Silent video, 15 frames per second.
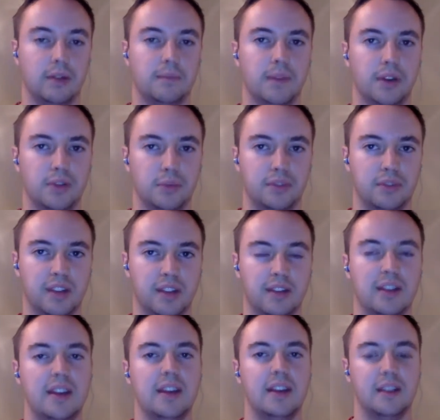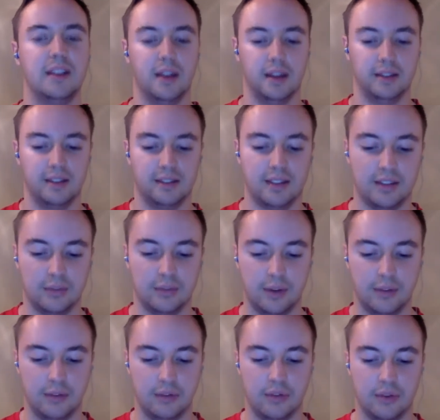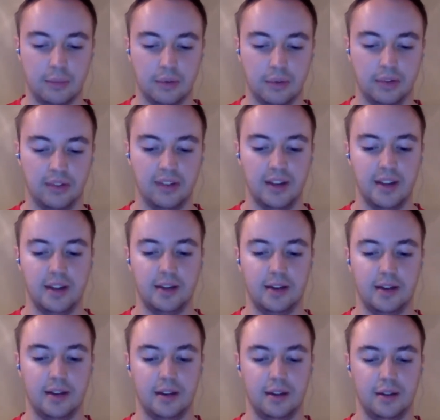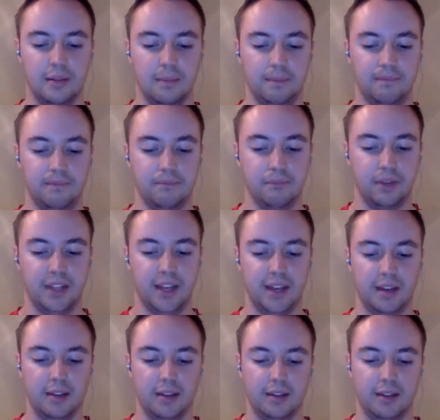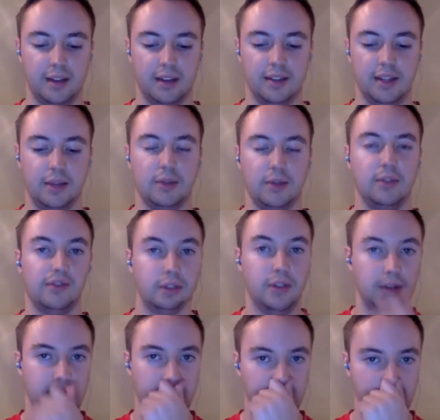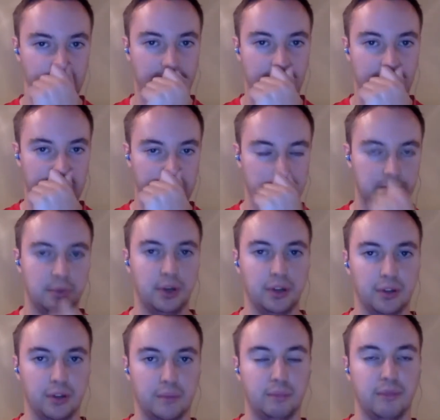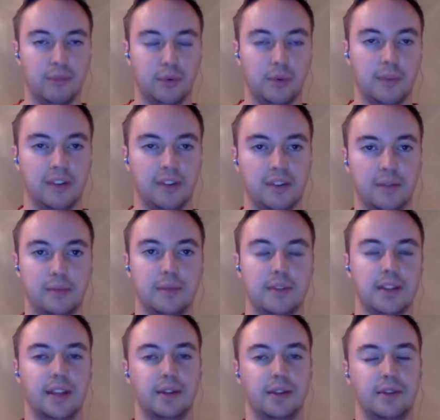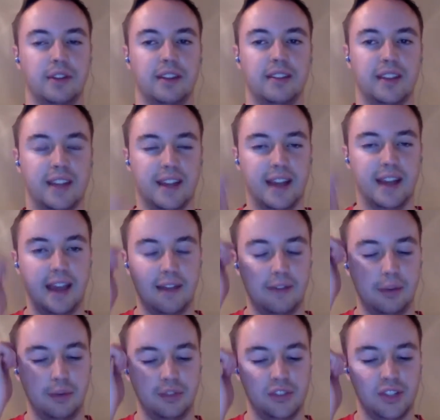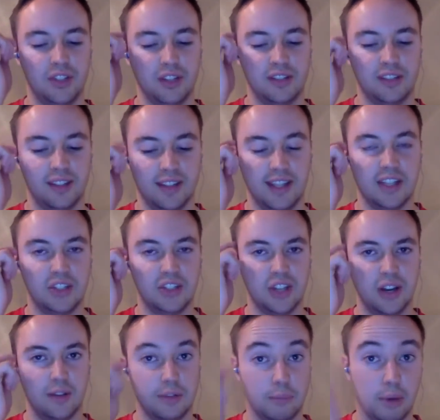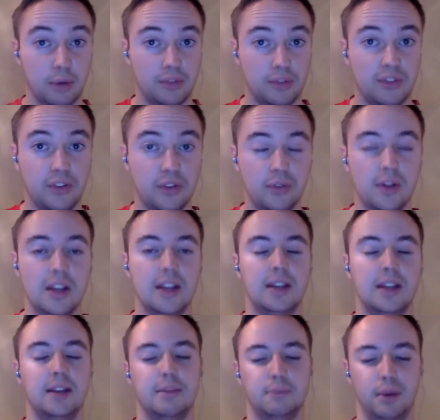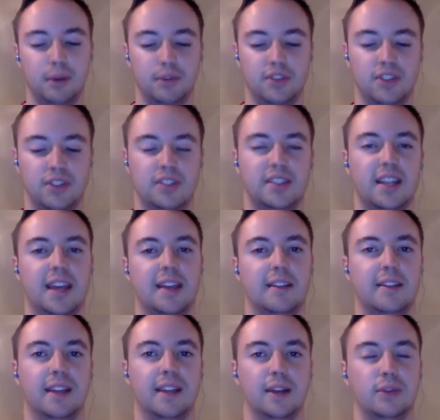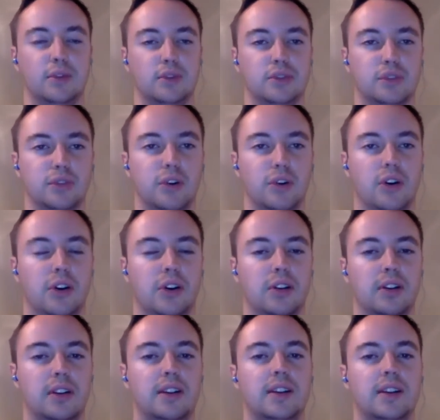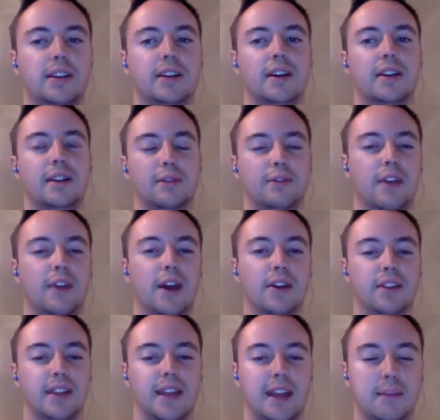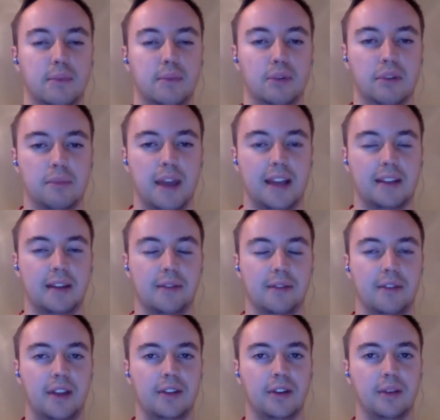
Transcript: 100% success rate for dribbles. But yeah, I think overall they had a pretty good performance, you know, for that second half. It was just, I think he had a shot off the post too, but it was just that crucial call, that foul that he had pulling back the defender.